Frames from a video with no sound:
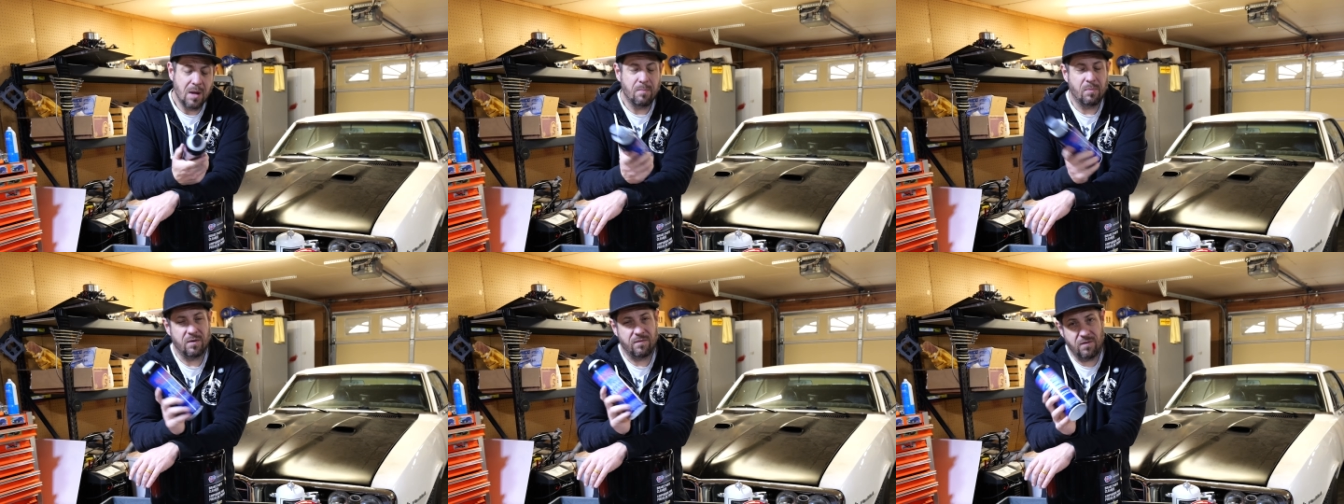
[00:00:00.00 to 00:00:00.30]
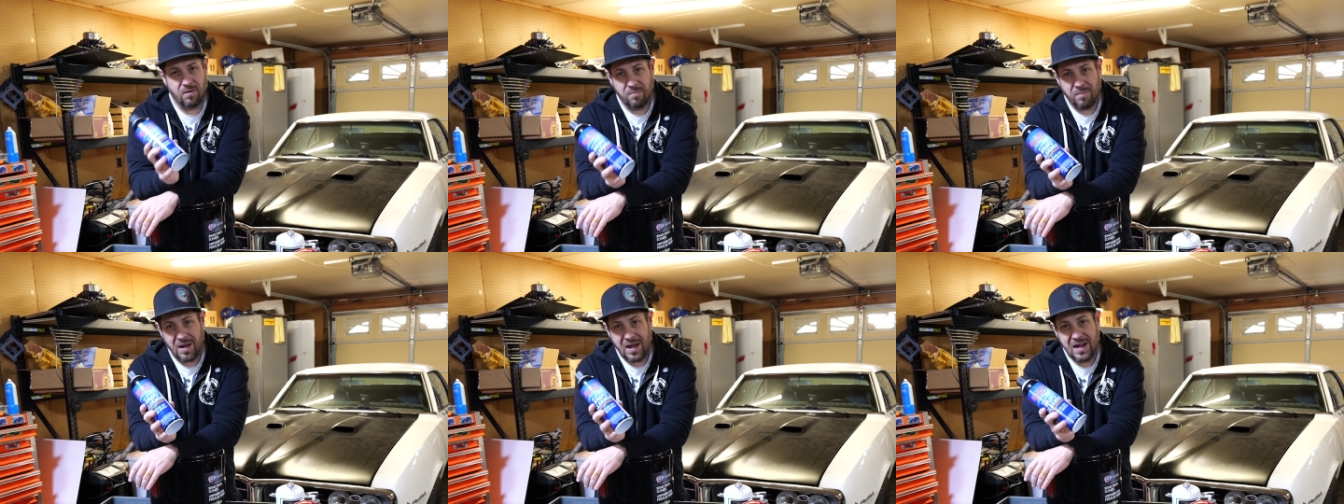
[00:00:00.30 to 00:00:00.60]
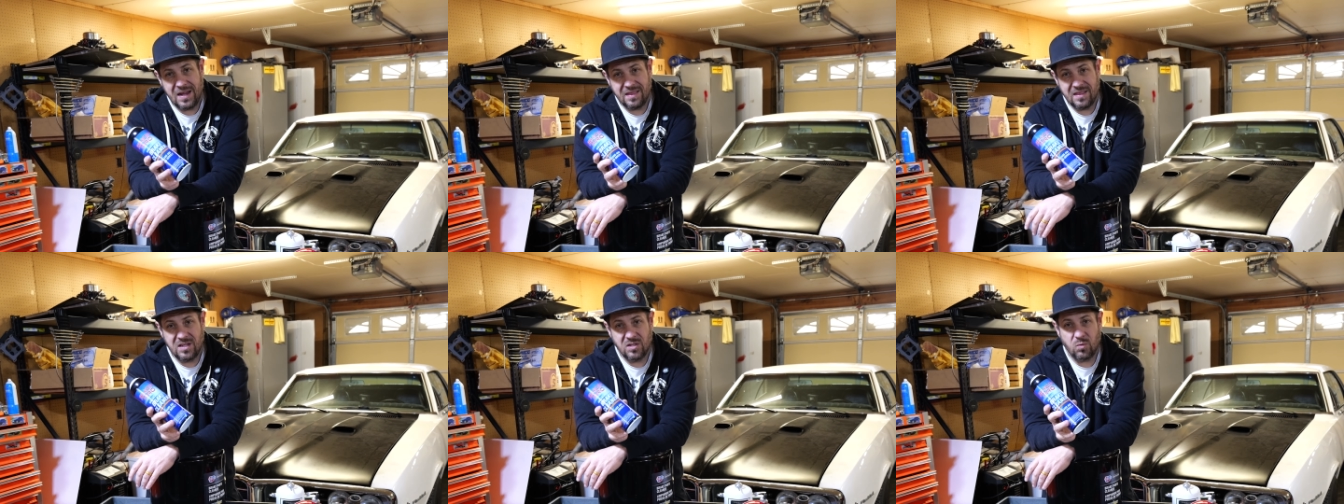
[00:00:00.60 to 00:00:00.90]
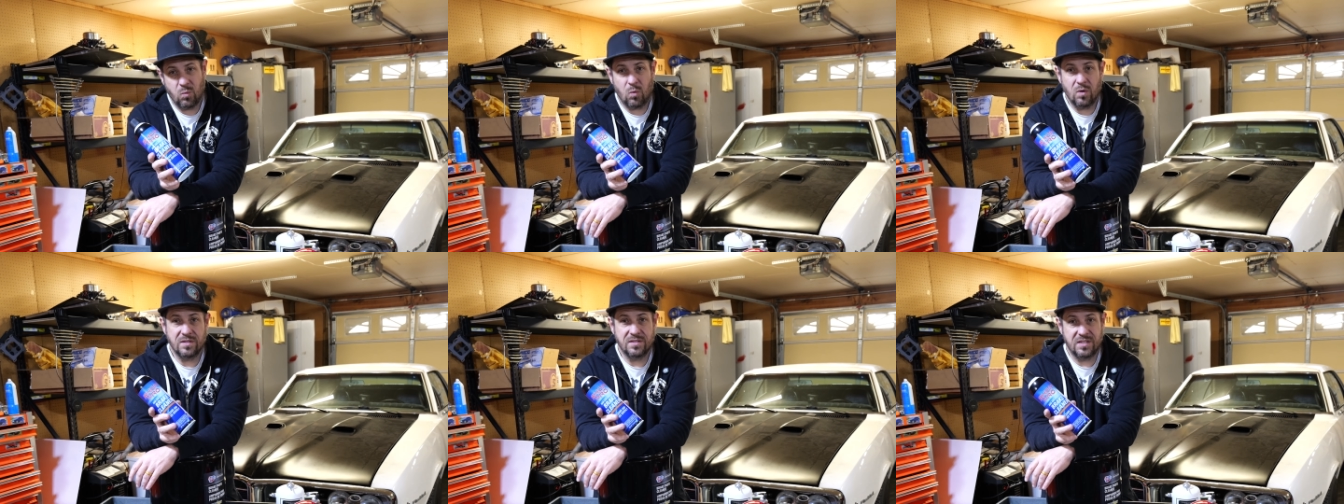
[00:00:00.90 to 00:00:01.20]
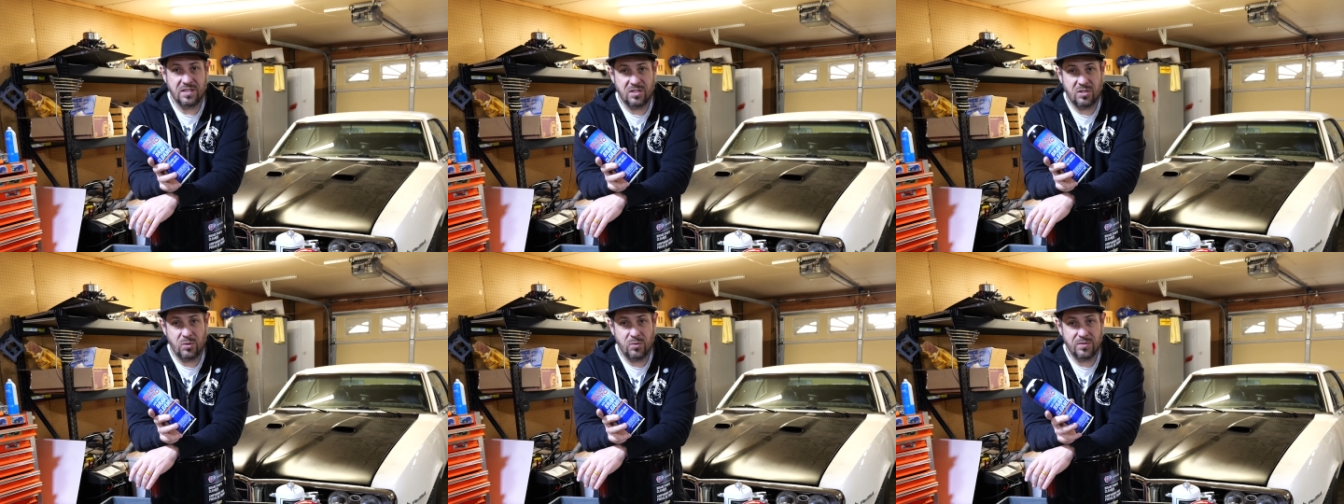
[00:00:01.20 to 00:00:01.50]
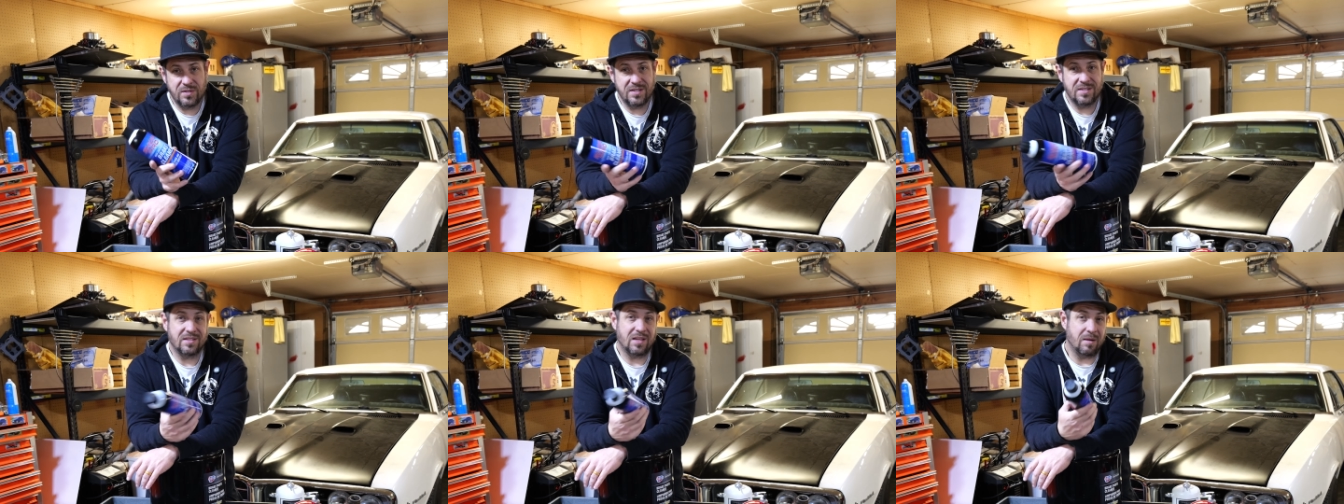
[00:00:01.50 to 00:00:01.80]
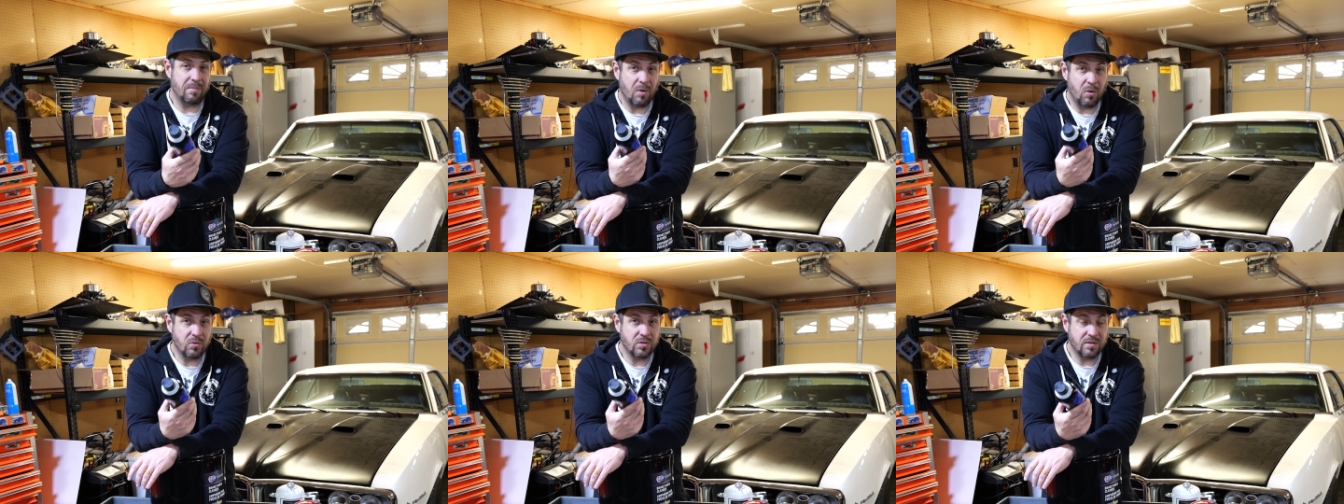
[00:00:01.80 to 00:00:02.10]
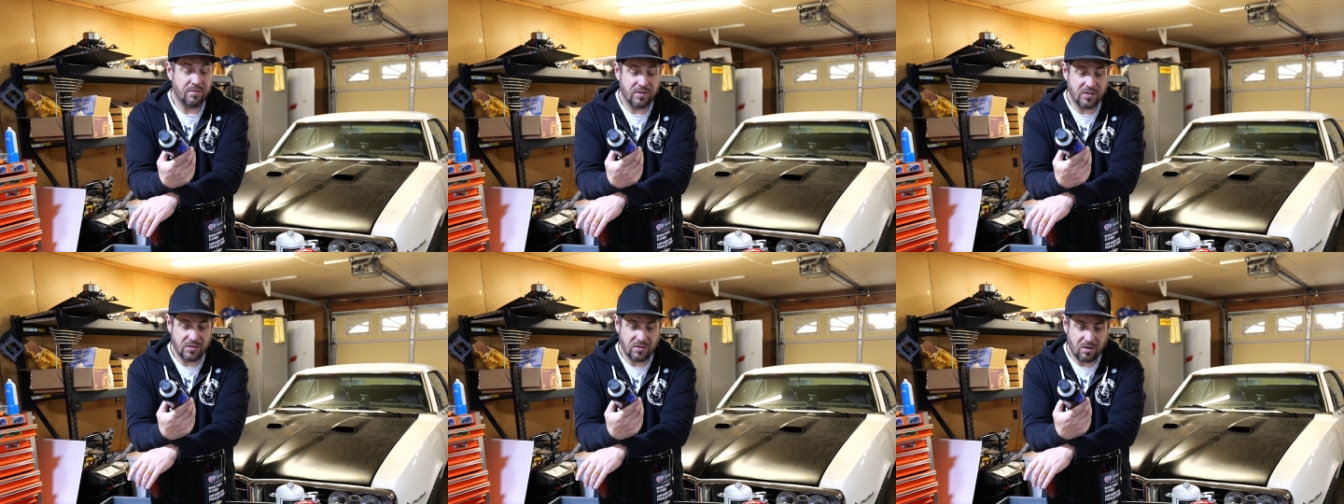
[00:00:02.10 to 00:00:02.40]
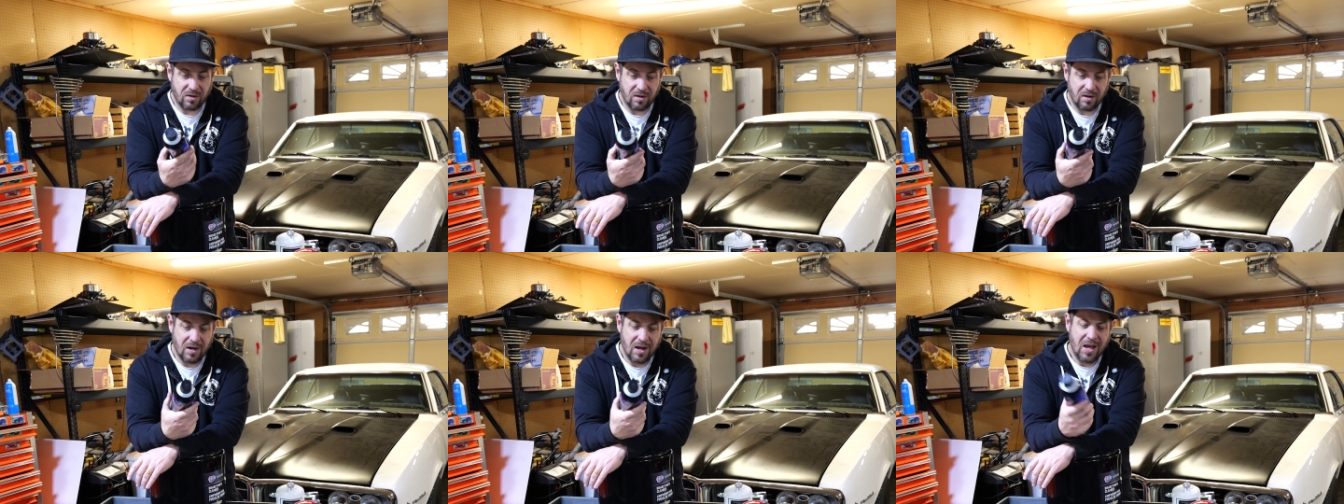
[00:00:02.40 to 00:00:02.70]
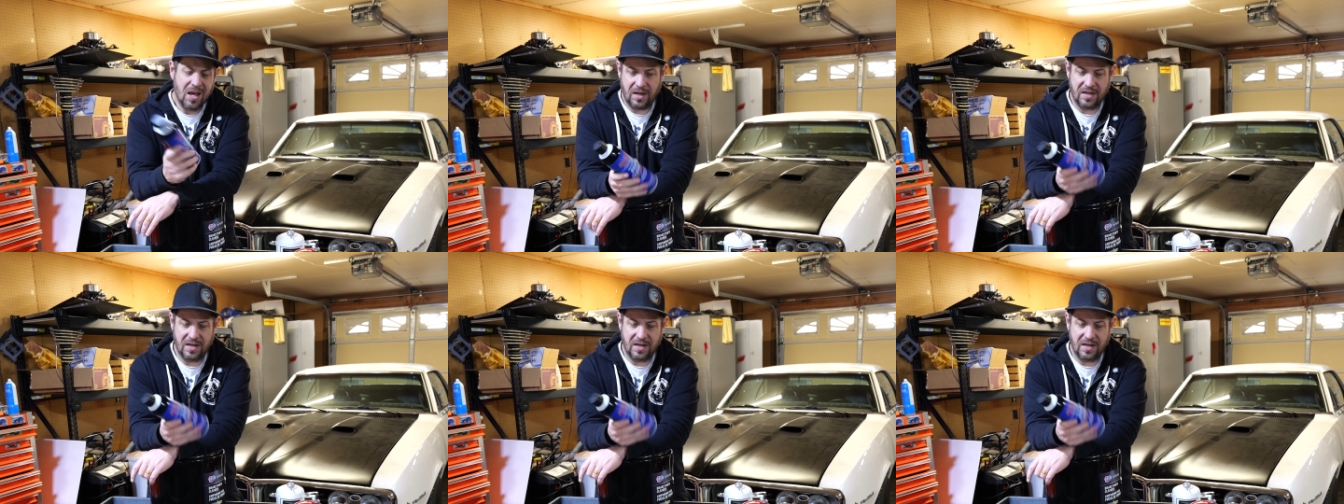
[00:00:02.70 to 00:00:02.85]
but if you're buying these onesie twosies like most of us are,